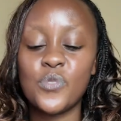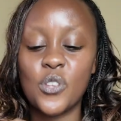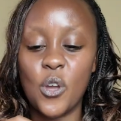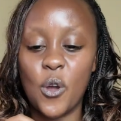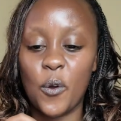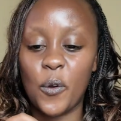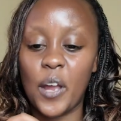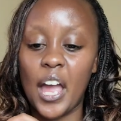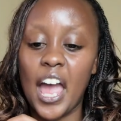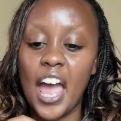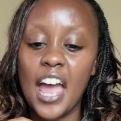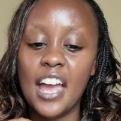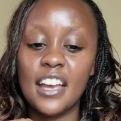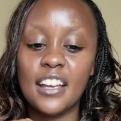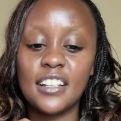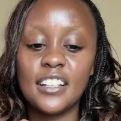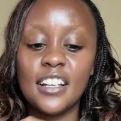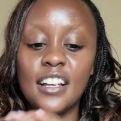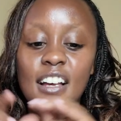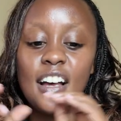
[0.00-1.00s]

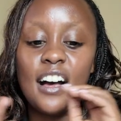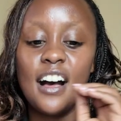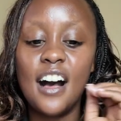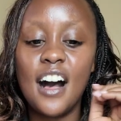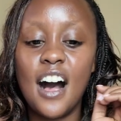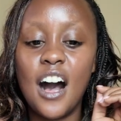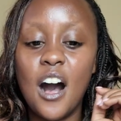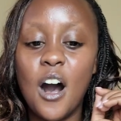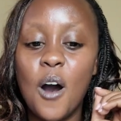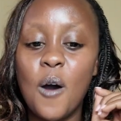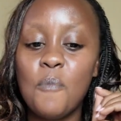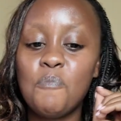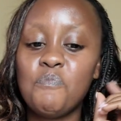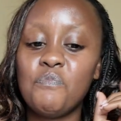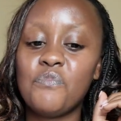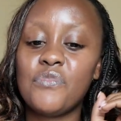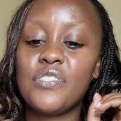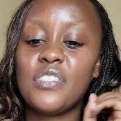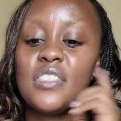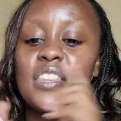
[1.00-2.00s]
Okay.
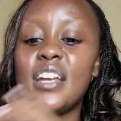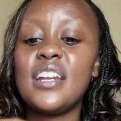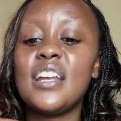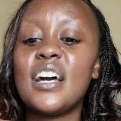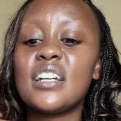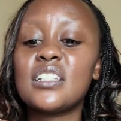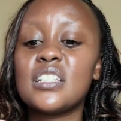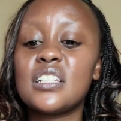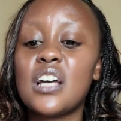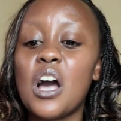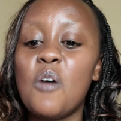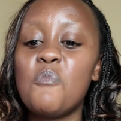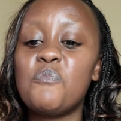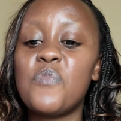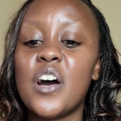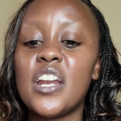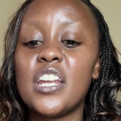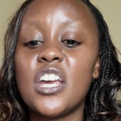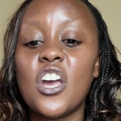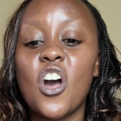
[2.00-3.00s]
The next
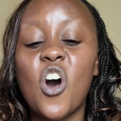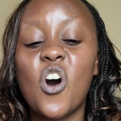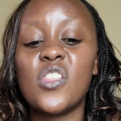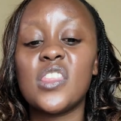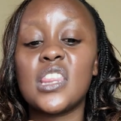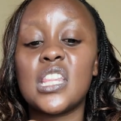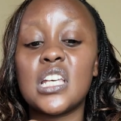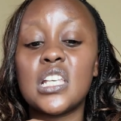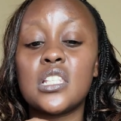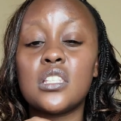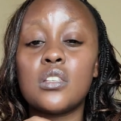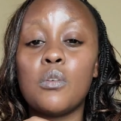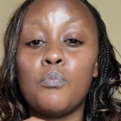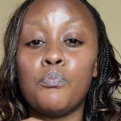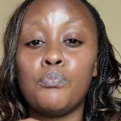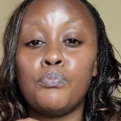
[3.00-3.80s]
company on this